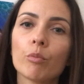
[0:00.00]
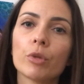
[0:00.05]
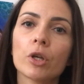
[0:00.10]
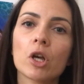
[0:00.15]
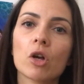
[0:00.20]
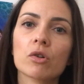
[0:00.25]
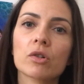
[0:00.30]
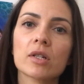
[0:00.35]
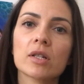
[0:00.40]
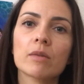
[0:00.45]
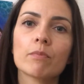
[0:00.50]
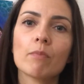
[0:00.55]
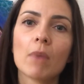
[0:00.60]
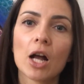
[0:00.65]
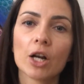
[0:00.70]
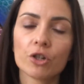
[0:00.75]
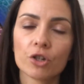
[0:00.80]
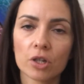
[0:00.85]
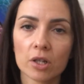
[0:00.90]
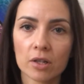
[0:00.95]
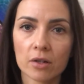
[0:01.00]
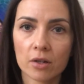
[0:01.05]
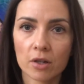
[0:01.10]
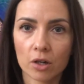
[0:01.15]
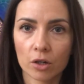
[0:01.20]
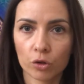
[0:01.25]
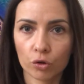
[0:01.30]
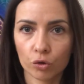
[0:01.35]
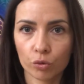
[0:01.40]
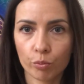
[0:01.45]
Because it's much
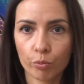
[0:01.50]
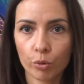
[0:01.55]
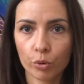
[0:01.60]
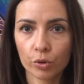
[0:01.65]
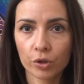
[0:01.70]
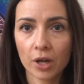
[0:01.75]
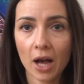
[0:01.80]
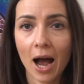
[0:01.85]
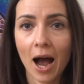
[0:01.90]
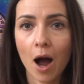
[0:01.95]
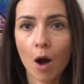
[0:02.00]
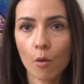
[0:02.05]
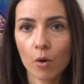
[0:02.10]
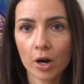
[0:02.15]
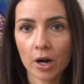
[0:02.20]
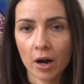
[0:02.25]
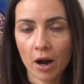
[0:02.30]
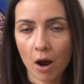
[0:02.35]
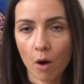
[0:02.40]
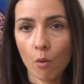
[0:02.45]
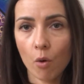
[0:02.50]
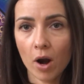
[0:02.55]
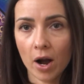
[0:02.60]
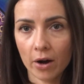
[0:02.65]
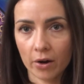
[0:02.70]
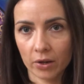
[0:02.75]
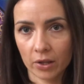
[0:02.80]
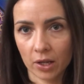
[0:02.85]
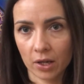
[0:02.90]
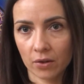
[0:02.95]
easier to put our
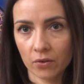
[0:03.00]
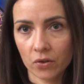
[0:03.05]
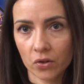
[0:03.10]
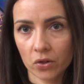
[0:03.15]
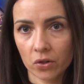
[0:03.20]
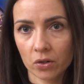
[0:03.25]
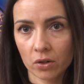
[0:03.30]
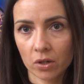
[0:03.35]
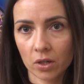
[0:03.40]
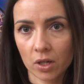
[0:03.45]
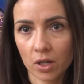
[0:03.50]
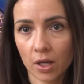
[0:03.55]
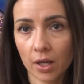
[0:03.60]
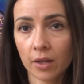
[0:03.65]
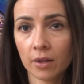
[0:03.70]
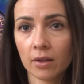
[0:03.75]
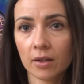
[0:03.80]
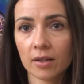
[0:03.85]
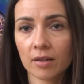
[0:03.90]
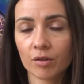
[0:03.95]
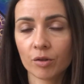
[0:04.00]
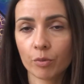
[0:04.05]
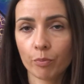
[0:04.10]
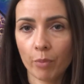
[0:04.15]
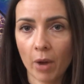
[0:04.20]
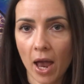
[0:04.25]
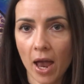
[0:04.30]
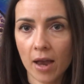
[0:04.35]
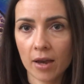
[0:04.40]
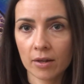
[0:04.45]
awareness in this
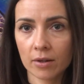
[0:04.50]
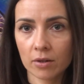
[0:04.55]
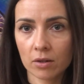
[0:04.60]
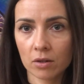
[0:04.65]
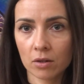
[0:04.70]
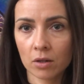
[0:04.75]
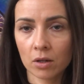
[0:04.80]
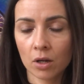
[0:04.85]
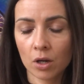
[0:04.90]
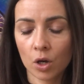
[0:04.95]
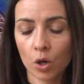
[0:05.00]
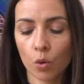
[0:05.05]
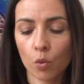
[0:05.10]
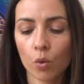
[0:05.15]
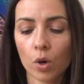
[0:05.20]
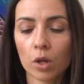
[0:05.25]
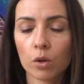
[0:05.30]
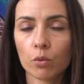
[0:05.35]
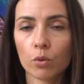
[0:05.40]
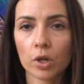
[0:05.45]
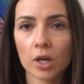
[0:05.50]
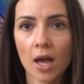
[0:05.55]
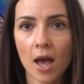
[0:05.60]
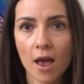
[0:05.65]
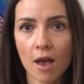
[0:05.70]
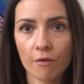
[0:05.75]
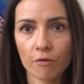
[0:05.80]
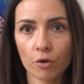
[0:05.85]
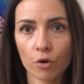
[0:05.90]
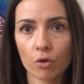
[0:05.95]
space when we
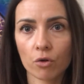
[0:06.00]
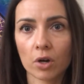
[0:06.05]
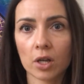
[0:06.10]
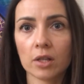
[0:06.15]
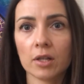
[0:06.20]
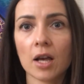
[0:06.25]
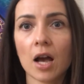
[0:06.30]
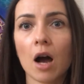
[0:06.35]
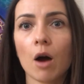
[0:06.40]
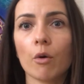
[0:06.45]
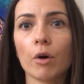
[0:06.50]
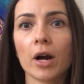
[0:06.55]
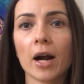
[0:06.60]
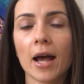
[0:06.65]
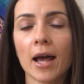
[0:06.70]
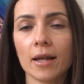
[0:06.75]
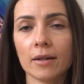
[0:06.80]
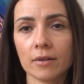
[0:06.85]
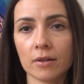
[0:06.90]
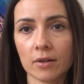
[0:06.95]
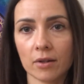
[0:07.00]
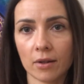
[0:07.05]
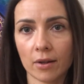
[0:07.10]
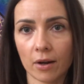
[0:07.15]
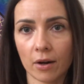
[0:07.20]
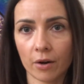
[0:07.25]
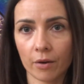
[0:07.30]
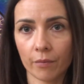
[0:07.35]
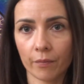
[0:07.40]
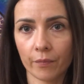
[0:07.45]
have already our hands
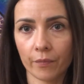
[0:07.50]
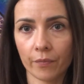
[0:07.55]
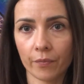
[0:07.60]
there.